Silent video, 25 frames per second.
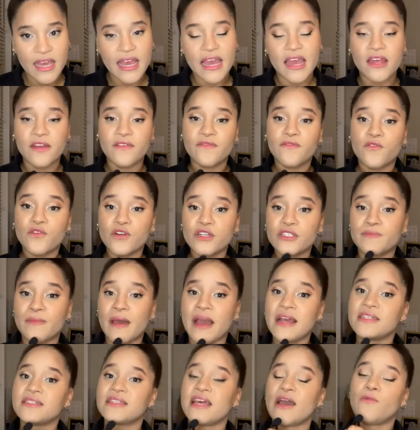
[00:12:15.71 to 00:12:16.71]
And of course,
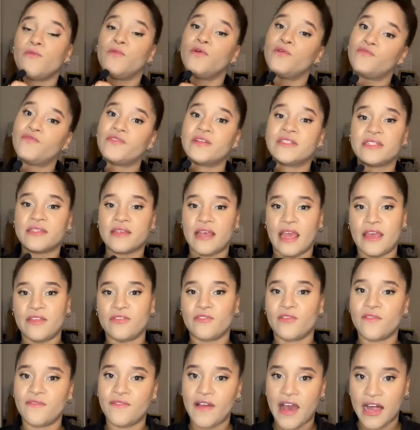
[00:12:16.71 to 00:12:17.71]
bags that will retain
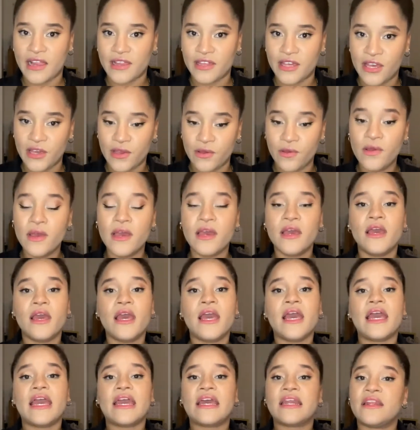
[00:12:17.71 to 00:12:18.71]
their value.
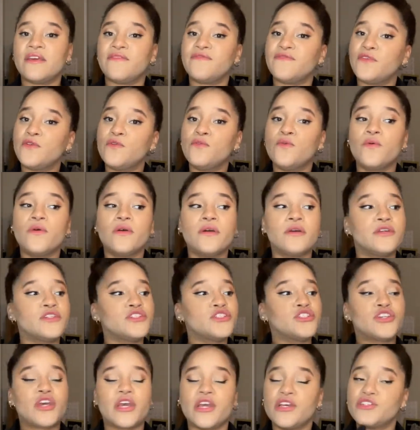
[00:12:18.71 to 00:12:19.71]
And if you
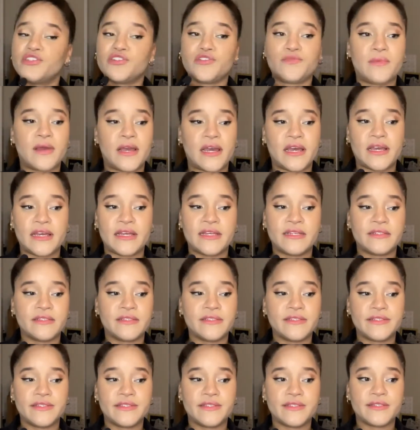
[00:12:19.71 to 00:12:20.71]
change your
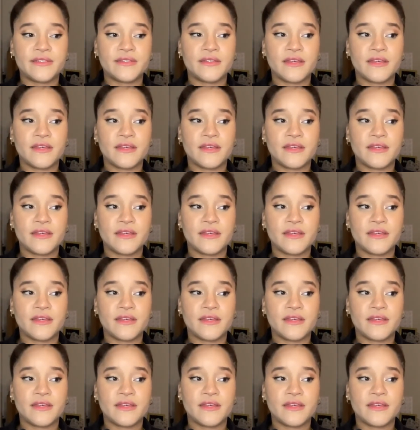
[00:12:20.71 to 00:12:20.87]
minds,